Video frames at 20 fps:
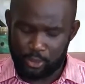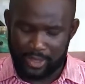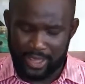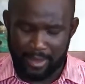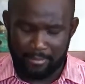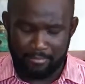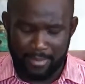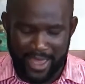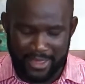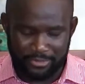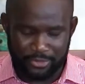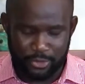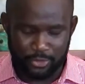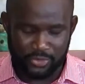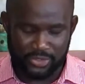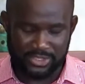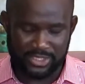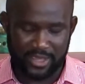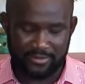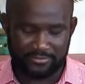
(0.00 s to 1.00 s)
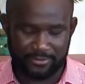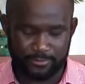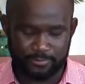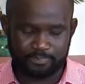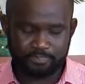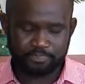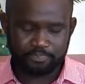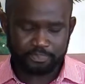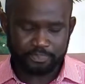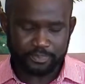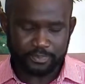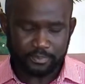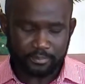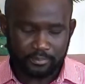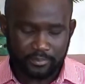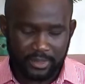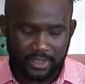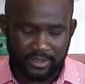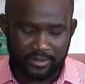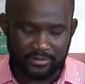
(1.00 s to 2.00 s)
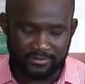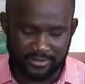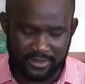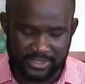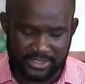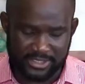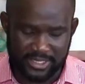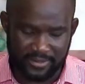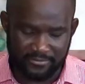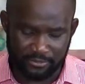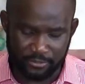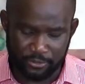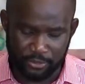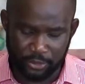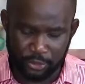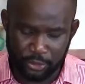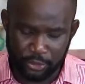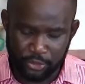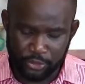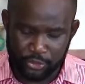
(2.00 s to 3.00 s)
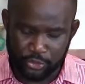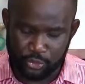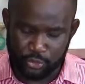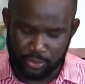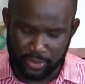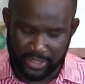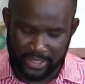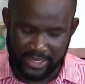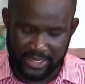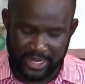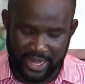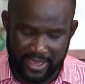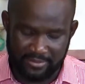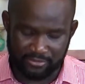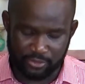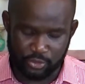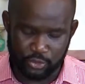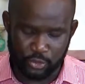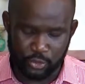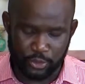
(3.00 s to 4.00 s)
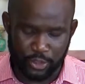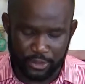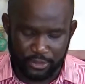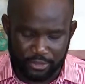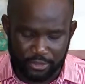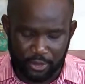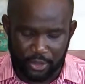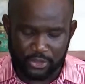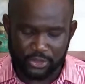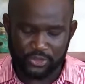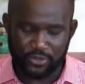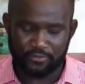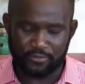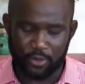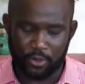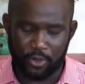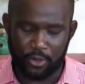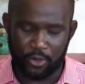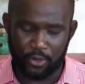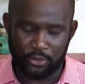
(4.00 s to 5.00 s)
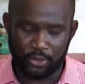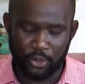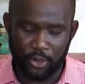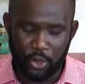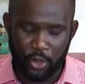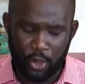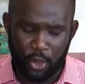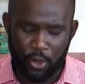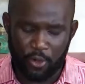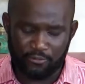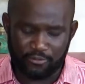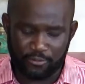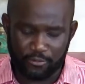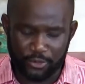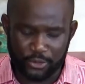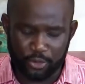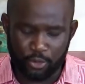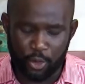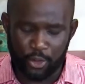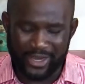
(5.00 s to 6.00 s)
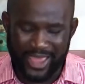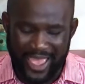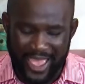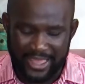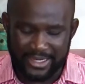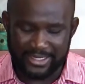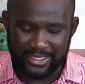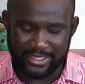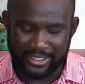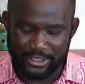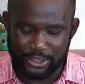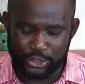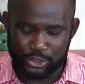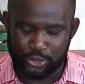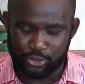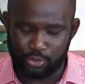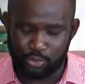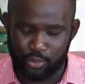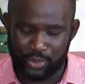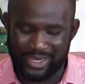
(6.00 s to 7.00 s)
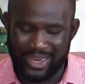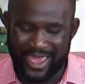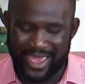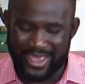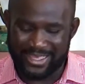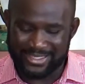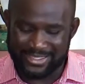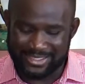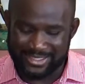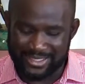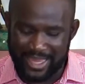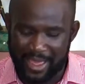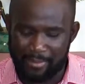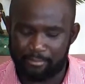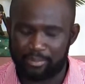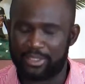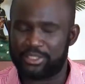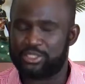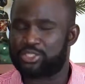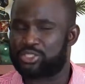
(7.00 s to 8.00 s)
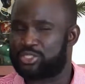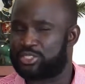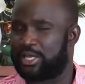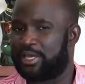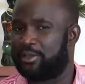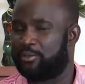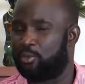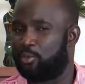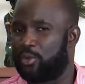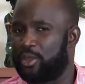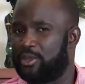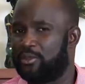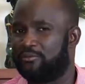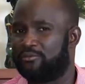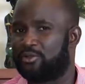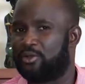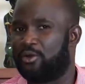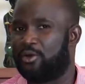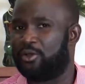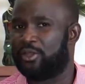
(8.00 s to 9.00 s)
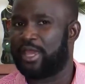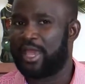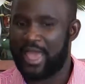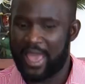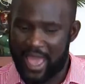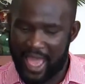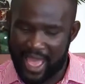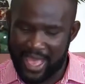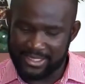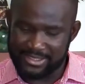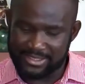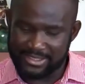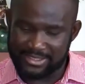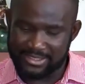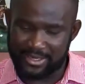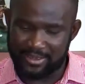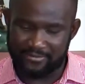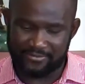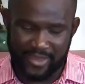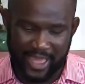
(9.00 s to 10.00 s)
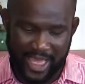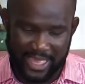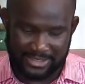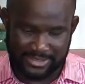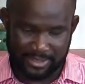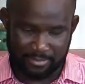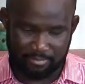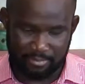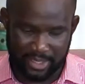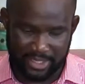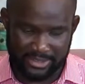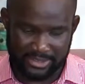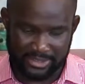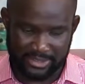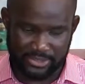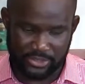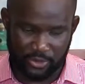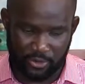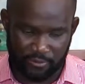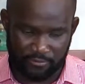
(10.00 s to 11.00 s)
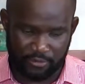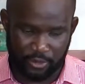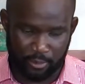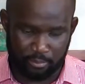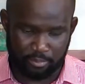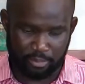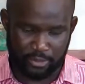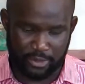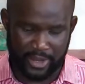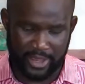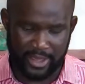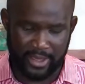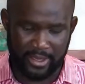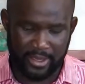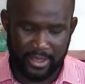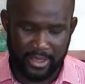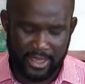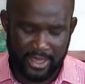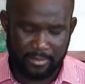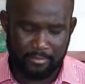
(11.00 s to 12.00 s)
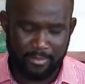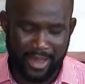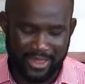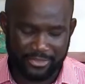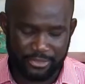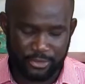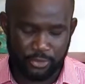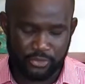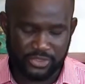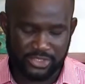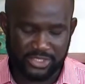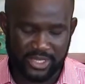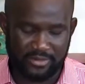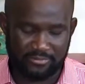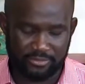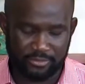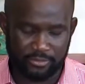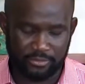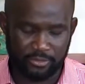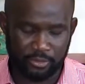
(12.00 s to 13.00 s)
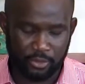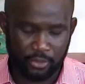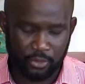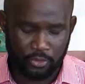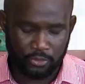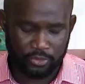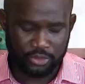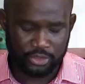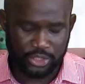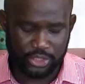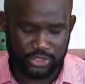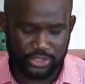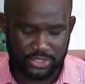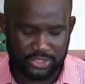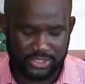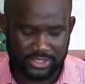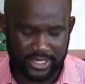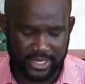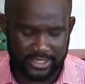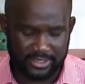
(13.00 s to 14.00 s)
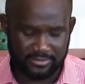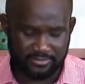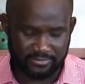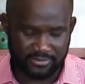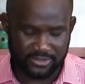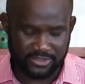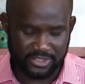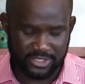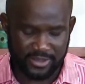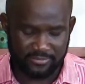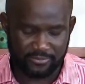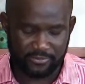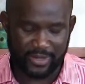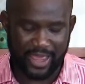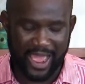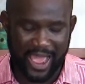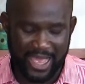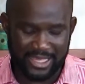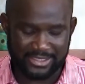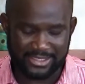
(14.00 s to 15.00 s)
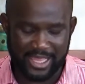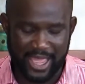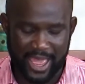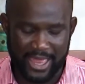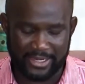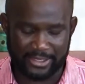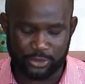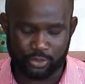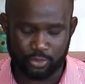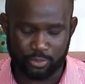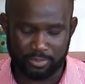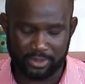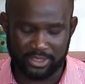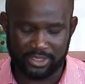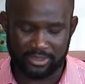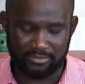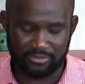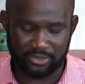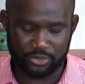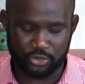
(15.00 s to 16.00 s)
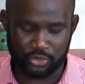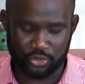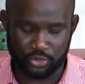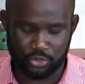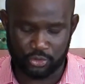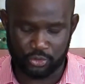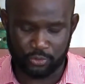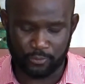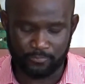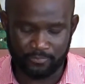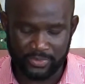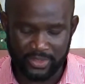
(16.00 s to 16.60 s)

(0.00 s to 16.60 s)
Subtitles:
Look at Matthew 7. Verse 7 to 11. So the thoughts of God for you on any issue will establish the will of God and serve as the basis of your prayer. In Matthew 7, Jesus said in verse 7, ask and it will be given to you.